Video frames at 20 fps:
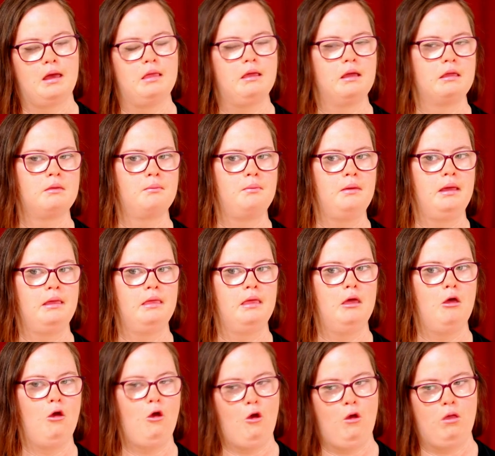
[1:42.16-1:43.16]
like to be there
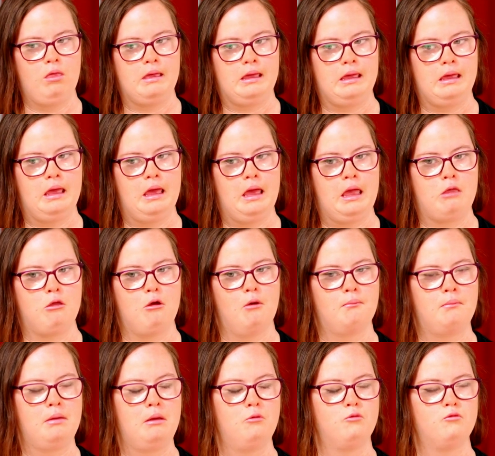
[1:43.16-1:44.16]
early and not
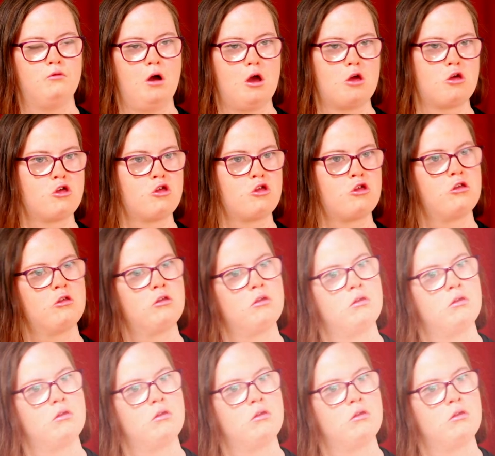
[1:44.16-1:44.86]
be rushed.